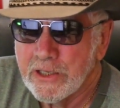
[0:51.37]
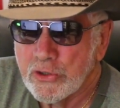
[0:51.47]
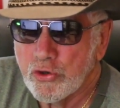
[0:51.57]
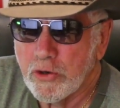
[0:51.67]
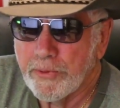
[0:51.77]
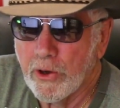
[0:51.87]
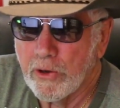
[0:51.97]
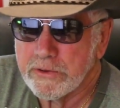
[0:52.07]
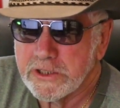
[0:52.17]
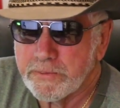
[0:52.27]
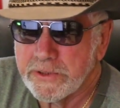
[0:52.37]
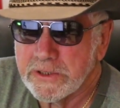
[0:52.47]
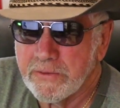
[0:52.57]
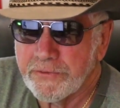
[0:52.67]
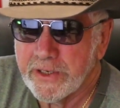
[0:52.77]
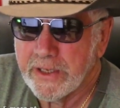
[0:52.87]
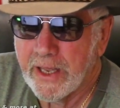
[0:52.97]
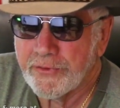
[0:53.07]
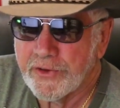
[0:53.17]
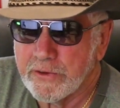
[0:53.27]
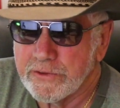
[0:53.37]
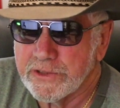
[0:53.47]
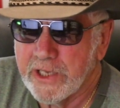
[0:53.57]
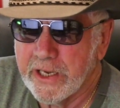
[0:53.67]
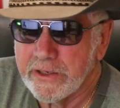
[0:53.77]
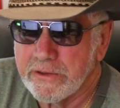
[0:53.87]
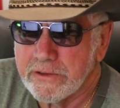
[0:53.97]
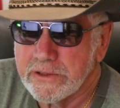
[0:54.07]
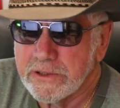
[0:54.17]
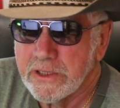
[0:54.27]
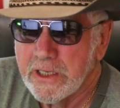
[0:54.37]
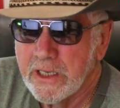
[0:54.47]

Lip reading: to uphold specific ethical standards.